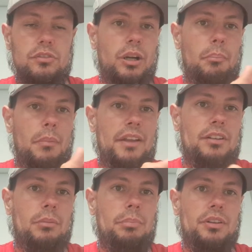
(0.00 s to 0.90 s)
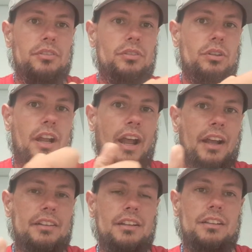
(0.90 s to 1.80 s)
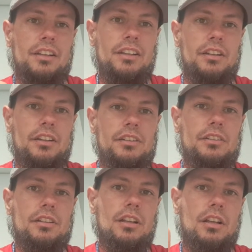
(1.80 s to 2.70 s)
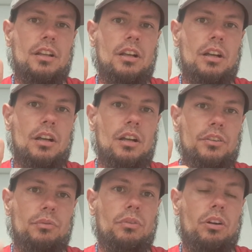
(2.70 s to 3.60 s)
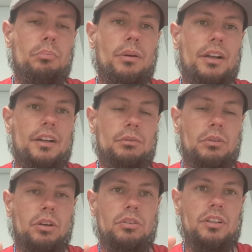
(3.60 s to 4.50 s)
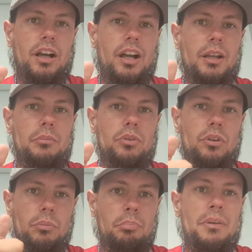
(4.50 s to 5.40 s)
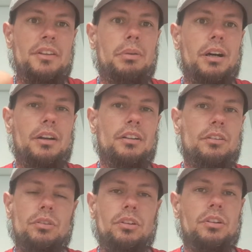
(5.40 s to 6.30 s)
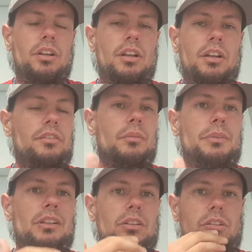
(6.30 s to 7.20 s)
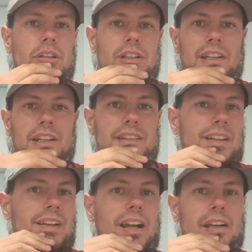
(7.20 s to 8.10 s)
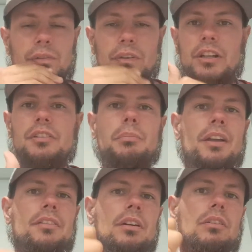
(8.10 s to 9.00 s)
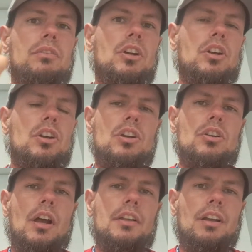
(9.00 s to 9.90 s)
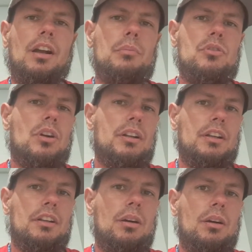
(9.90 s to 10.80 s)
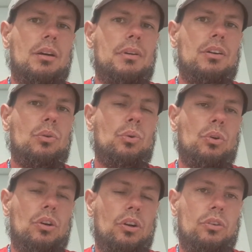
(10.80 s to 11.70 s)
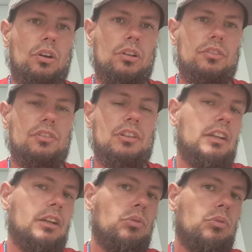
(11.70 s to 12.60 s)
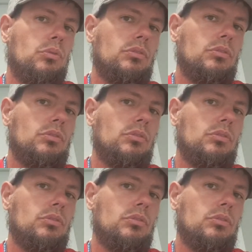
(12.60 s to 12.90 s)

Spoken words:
gonna mess up and you're still gonna accidentally hit the wrong button at the wrong time or miss the button or something along the lines. Like I witnessed myself at times trying to hit up or across and it won't